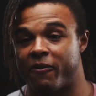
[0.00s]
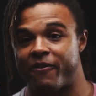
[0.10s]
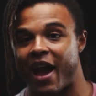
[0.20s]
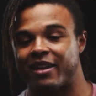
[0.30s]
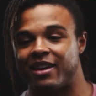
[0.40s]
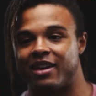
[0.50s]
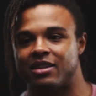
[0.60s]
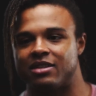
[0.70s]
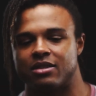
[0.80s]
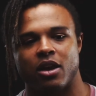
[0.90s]
But the fact
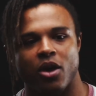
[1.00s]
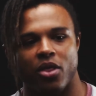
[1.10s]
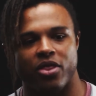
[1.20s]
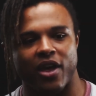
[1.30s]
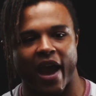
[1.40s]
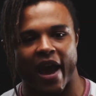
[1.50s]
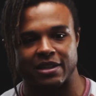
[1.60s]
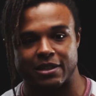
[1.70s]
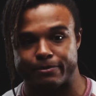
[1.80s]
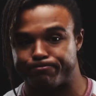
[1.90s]
is
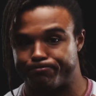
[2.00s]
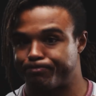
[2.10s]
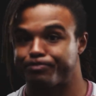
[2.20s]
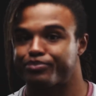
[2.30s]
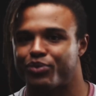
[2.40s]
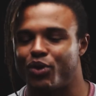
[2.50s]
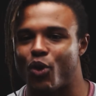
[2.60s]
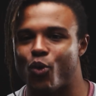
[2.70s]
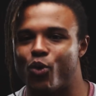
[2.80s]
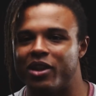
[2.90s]
that
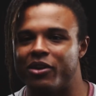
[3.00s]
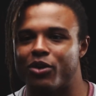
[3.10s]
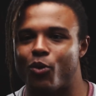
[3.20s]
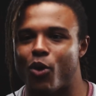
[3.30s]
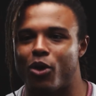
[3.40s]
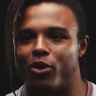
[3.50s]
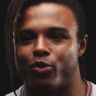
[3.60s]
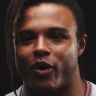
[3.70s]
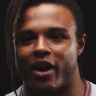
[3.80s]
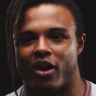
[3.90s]
we live in a
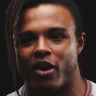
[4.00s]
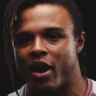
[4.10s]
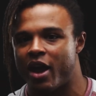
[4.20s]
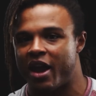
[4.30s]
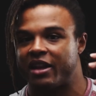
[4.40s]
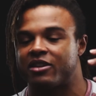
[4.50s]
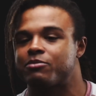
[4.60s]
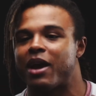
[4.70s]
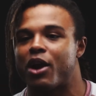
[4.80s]
world where it doesn't